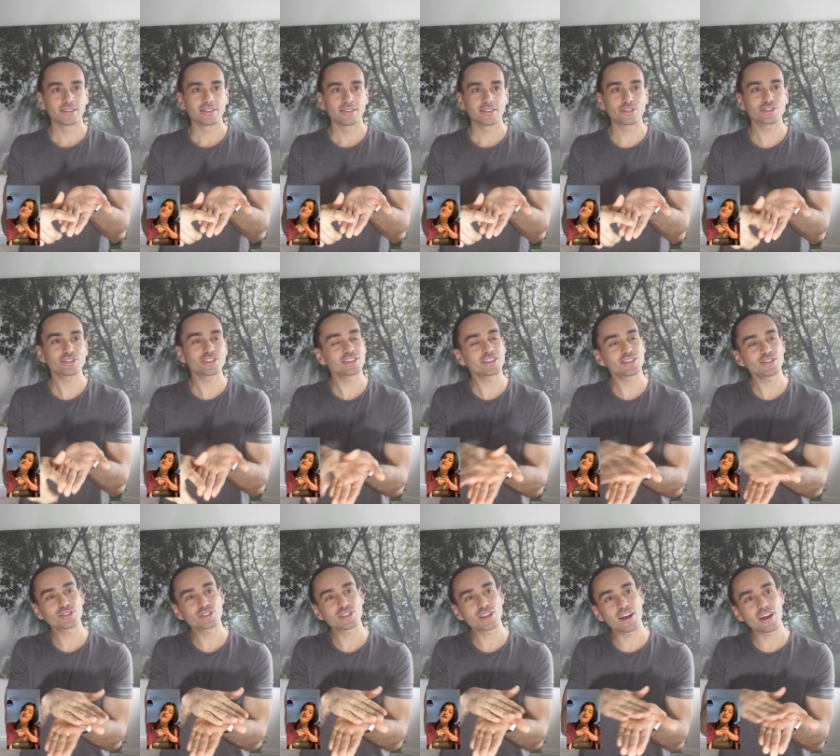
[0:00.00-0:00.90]
There's
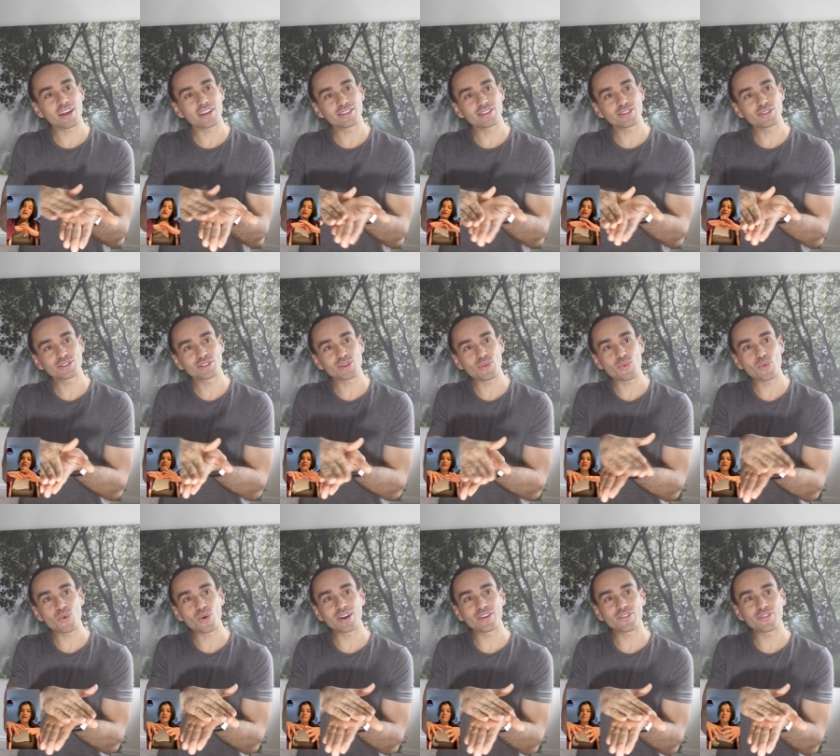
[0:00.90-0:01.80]
a
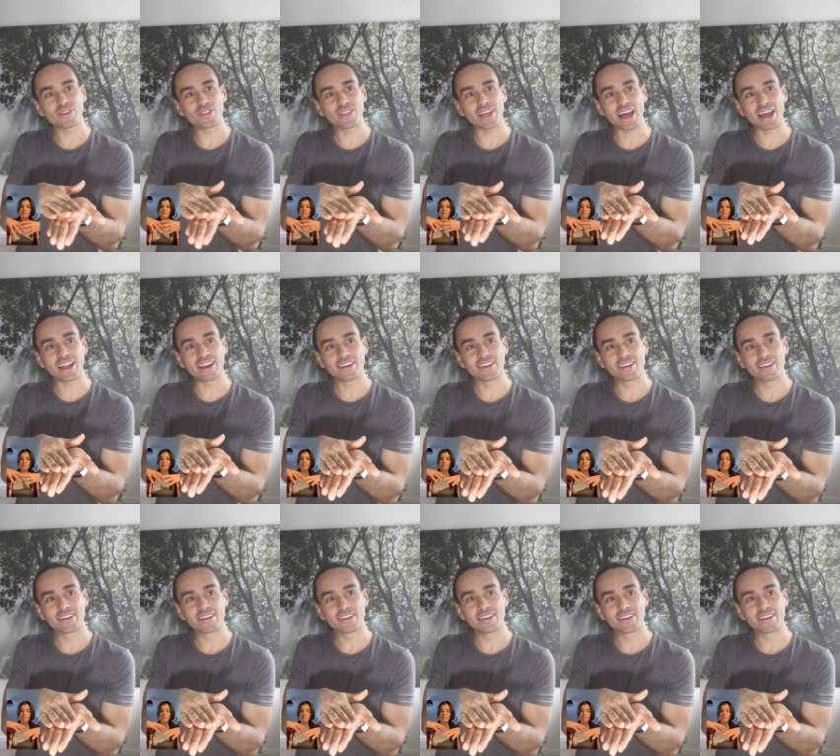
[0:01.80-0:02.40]
word for that.